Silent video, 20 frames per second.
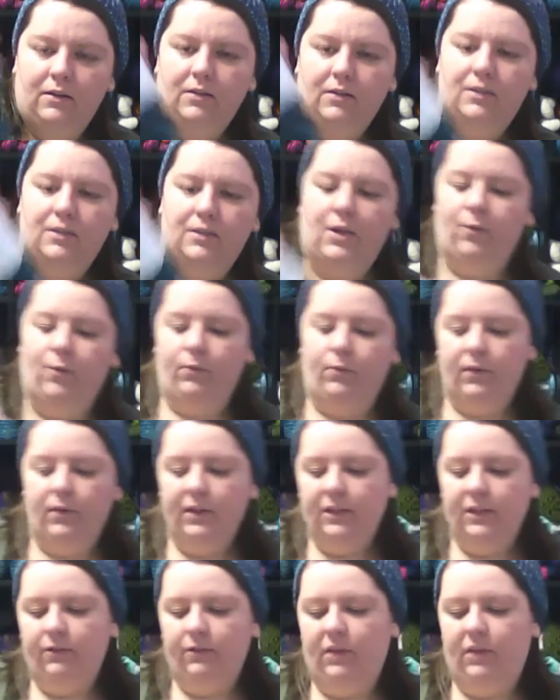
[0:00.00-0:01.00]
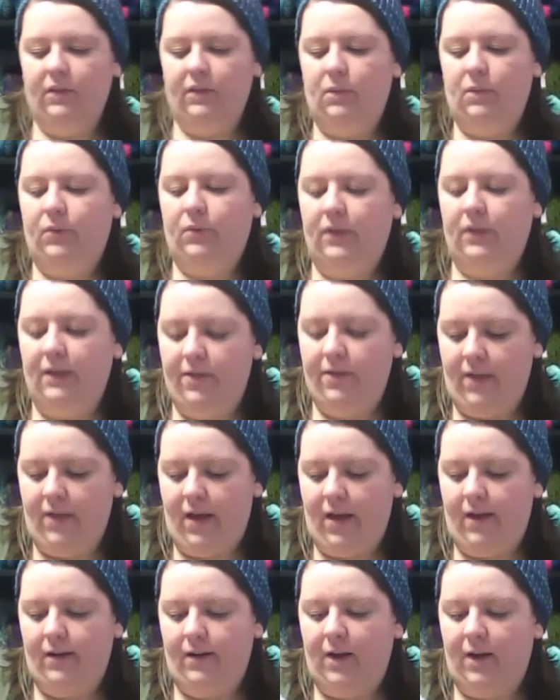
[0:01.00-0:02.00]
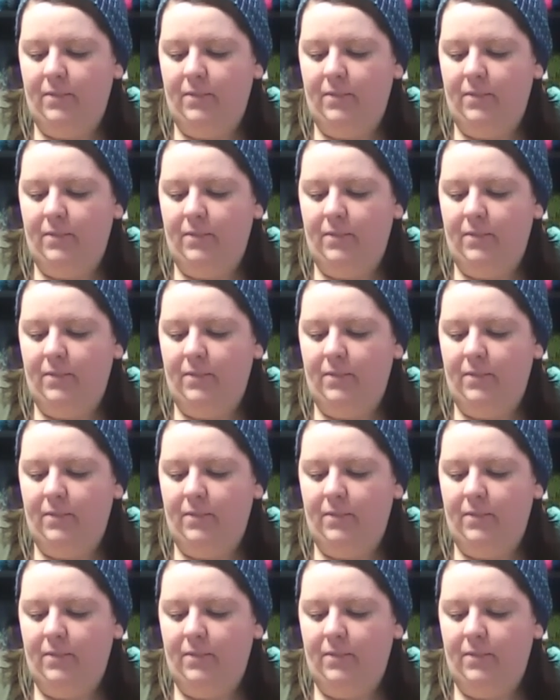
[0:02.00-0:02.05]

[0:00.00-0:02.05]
So really, really pretty on that.